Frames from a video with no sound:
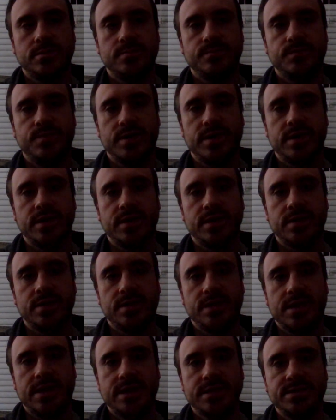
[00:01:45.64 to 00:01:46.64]
but
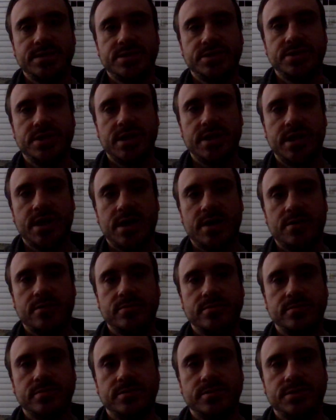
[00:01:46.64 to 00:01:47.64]
let's check
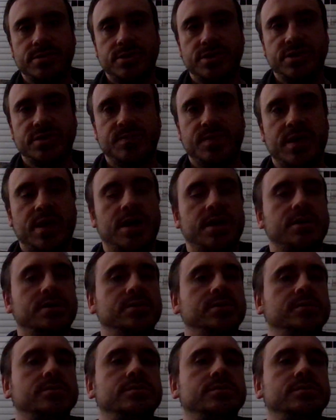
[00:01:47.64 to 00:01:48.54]
out Tishpak.